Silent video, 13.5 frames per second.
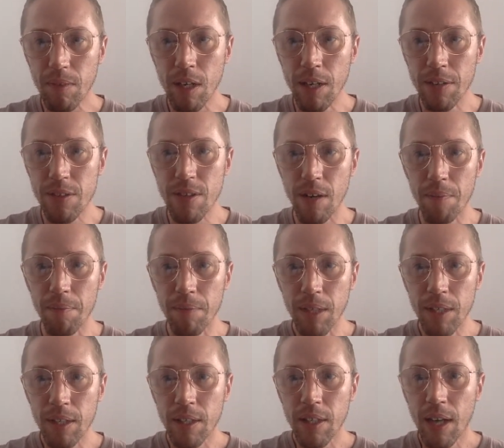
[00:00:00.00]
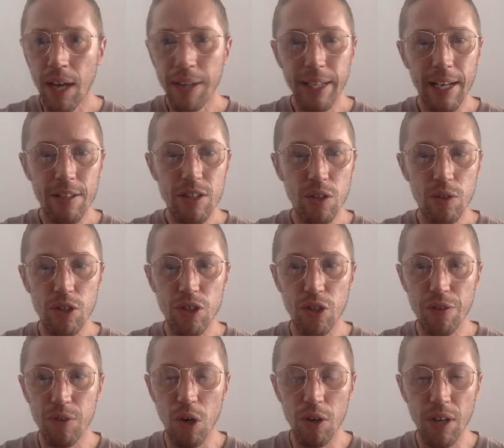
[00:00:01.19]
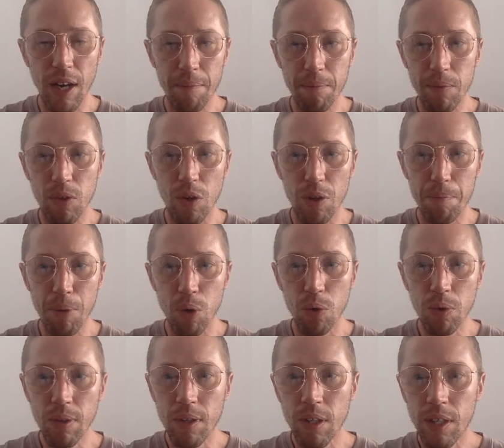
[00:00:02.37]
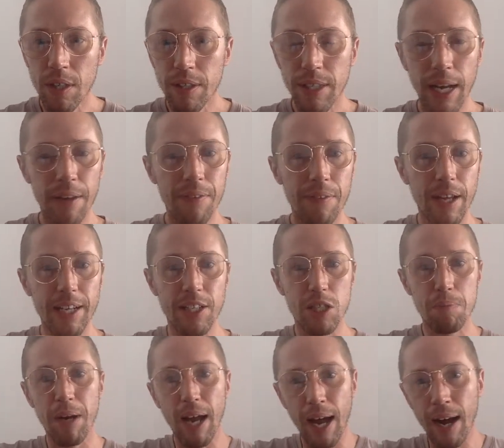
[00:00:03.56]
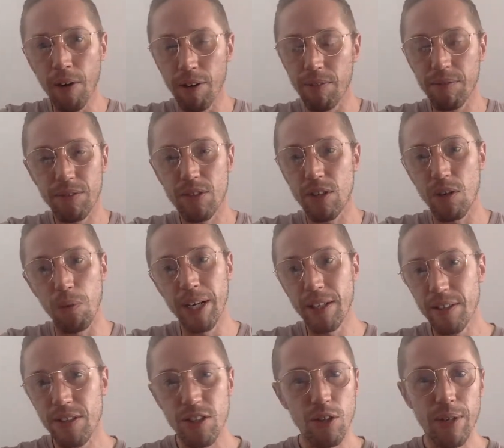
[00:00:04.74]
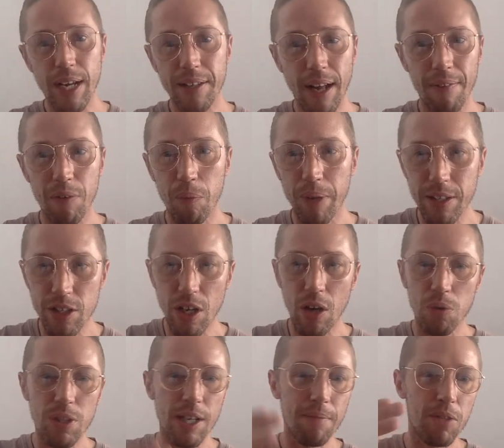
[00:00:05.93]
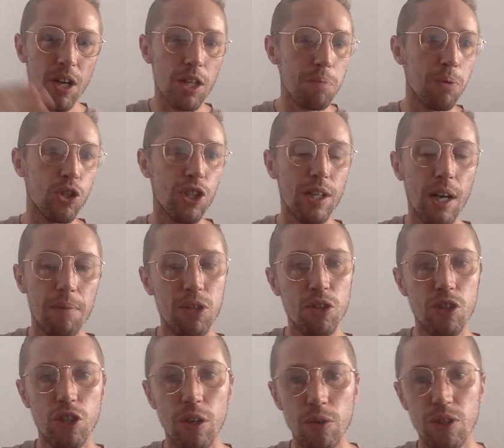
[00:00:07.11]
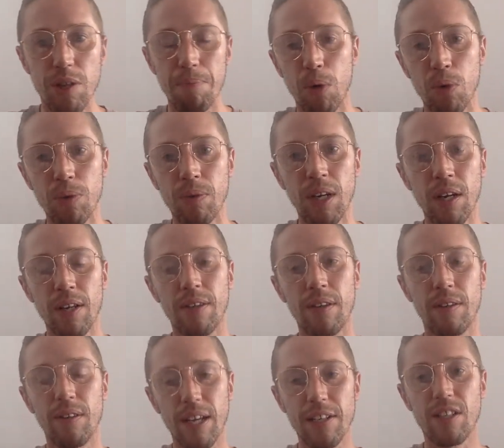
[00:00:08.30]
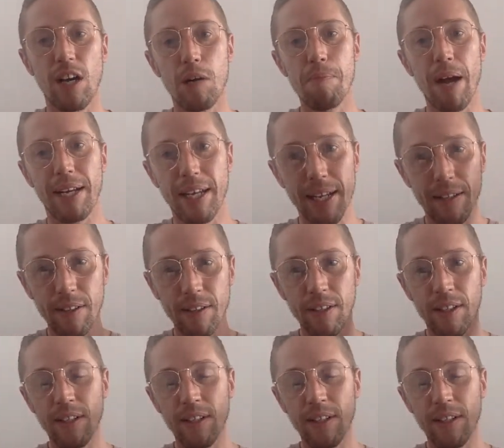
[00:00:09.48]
And yeah, as soon as you've got the ball, yeah, they split out to the wings. You get down the wings, your whole team starts pushing up. As soon as you lose the ball, they suck back in.